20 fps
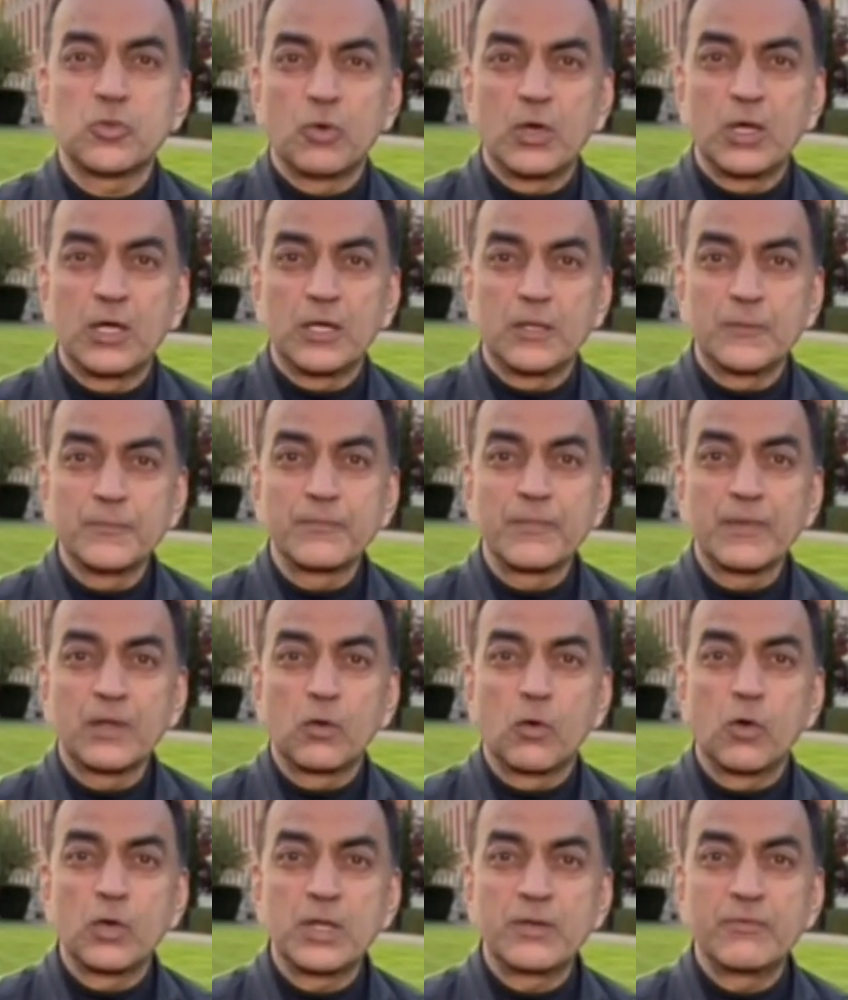swirl
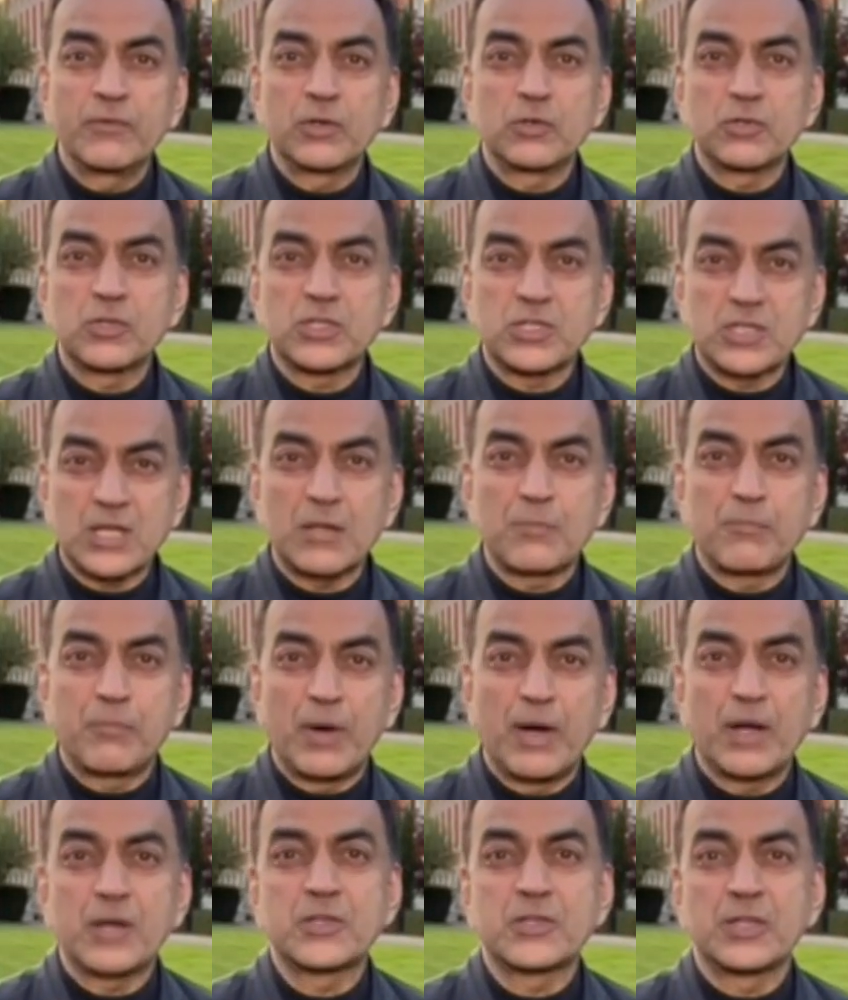or even to stick
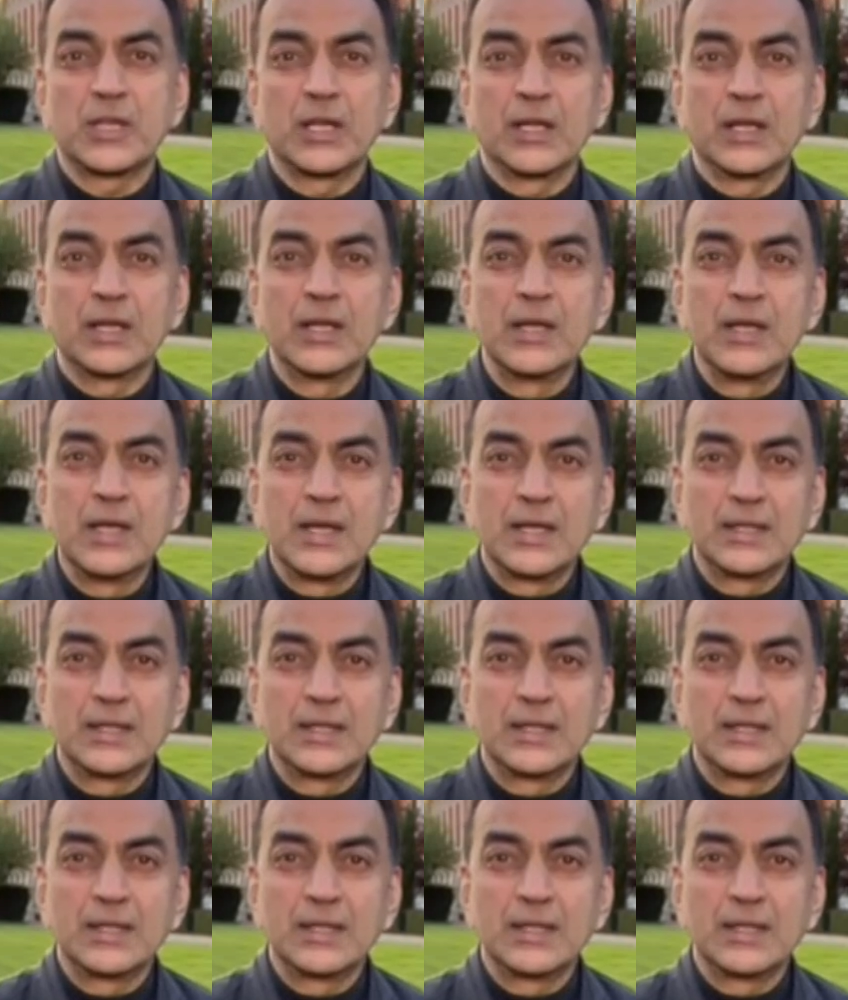partially,